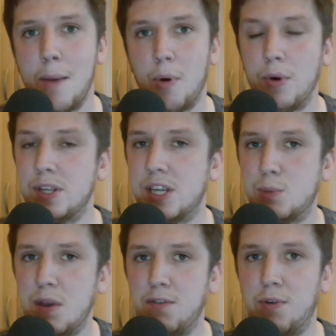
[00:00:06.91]
But what does
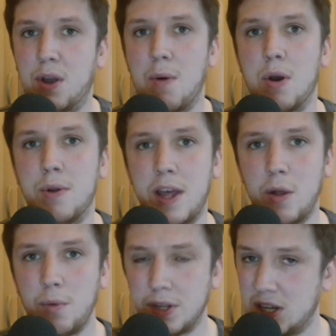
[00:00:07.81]
this mean for Gary
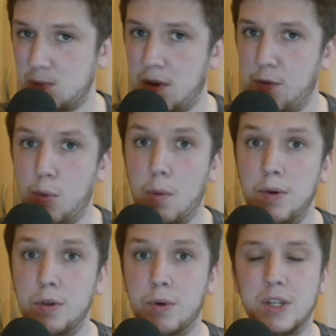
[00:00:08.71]
O'Neill? What does this mean for
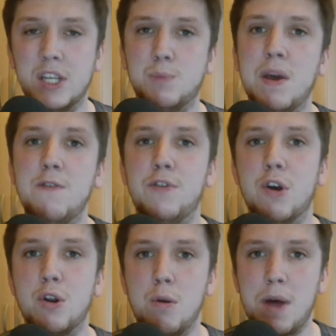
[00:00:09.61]
Bournemouth? What does this mean for
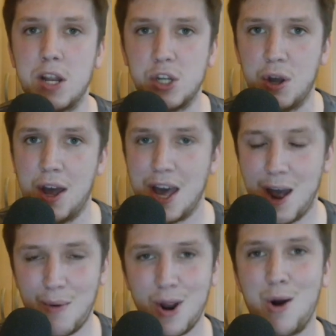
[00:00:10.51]
their new manager,
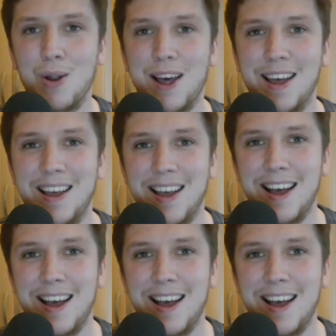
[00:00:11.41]
Areola?